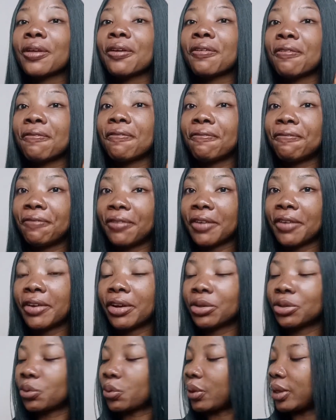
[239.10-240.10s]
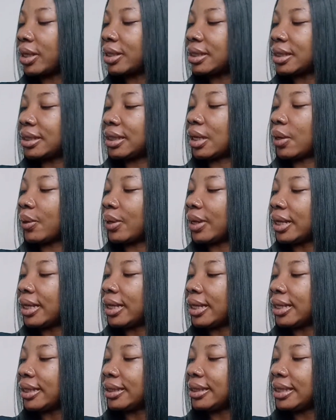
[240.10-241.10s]
Very good quality. Now,
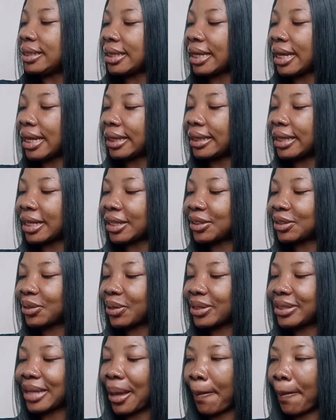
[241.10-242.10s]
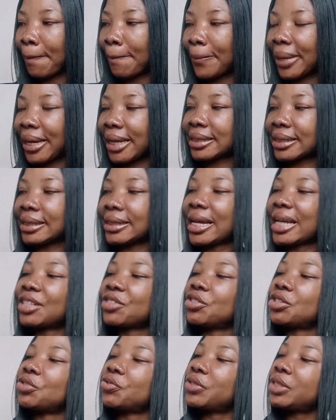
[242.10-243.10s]
this hair texture is amazing. Nice. It's
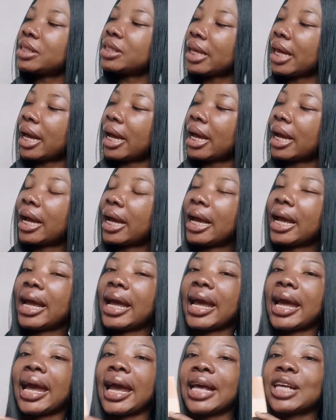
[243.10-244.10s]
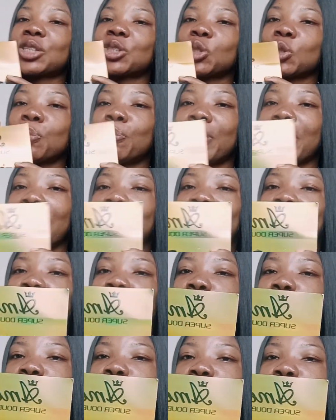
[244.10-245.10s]
written here, super double
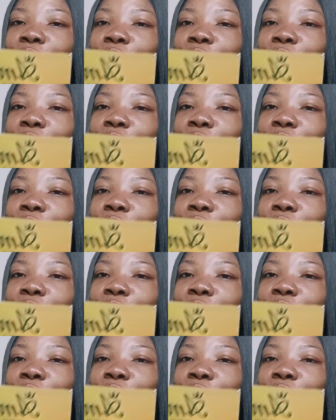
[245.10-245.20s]
drawn.